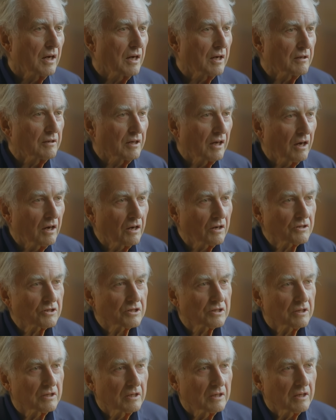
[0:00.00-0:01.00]
A
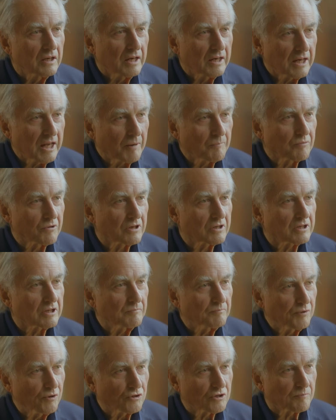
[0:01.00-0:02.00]
large elaborate
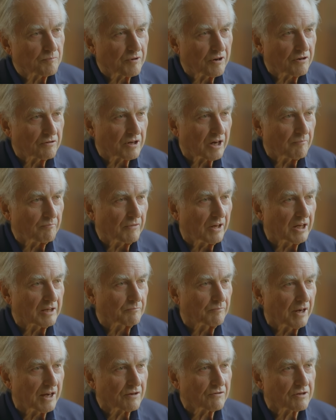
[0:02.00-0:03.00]
computer program
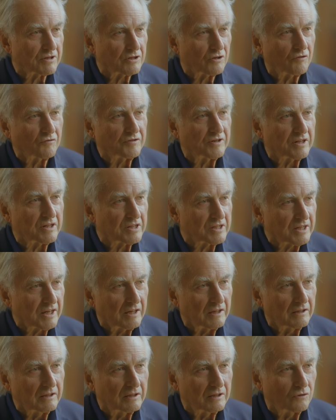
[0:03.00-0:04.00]
like Microsoft
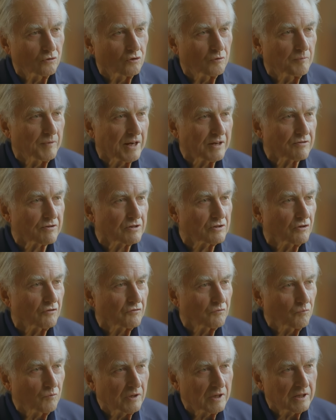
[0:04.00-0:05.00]
Excel or
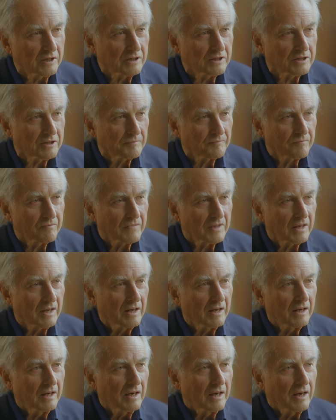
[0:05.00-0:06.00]
Microsoft Word
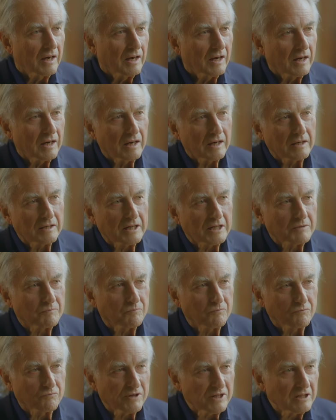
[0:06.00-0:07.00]
uh, is
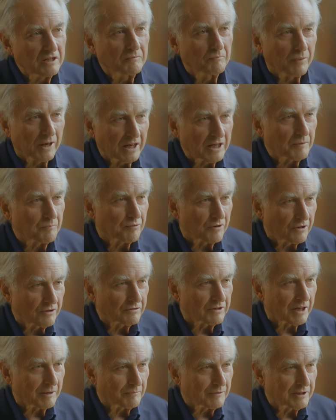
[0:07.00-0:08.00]
written by a
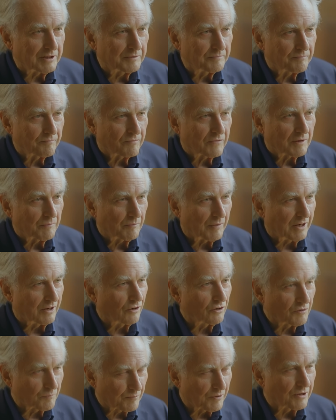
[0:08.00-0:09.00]
programmer, by a
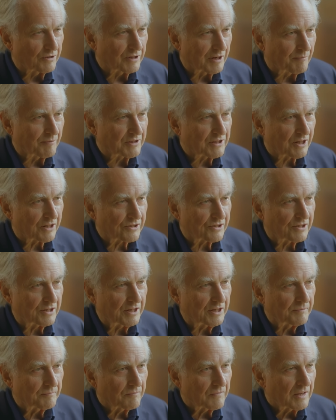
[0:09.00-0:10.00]
lot of programmers
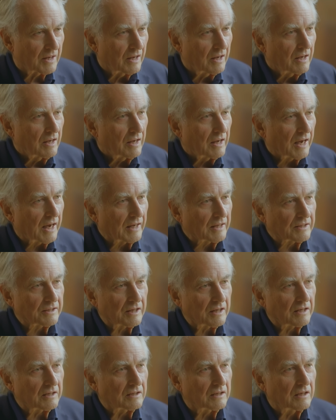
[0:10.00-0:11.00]
actually,
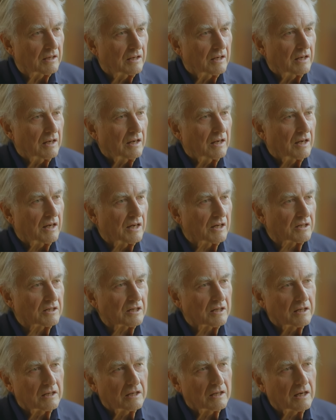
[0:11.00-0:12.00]
and then
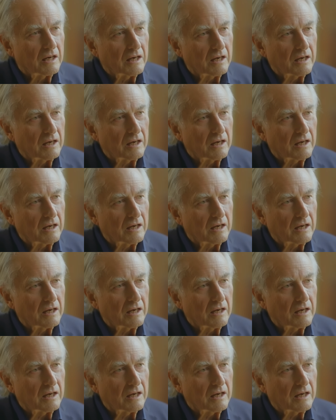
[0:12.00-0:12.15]
it